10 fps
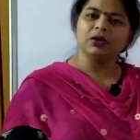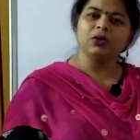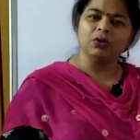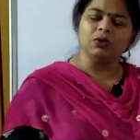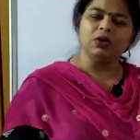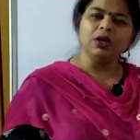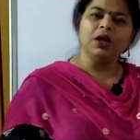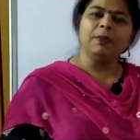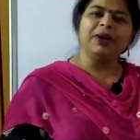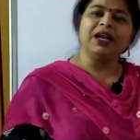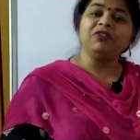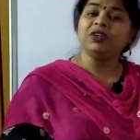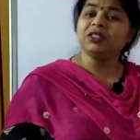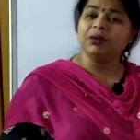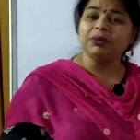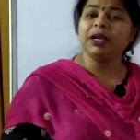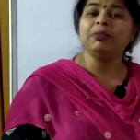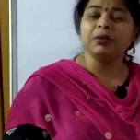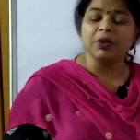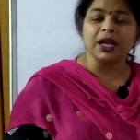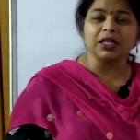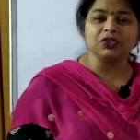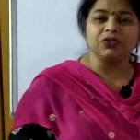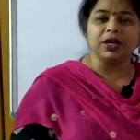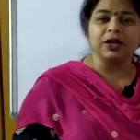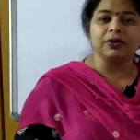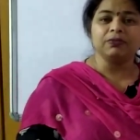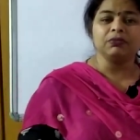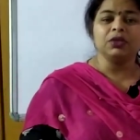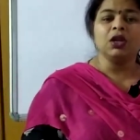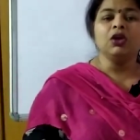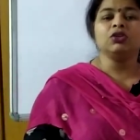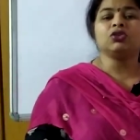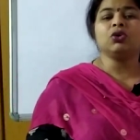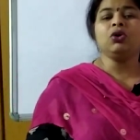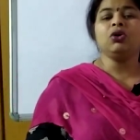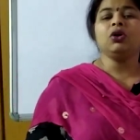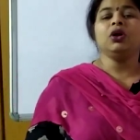No, but after some time it may catch fire. So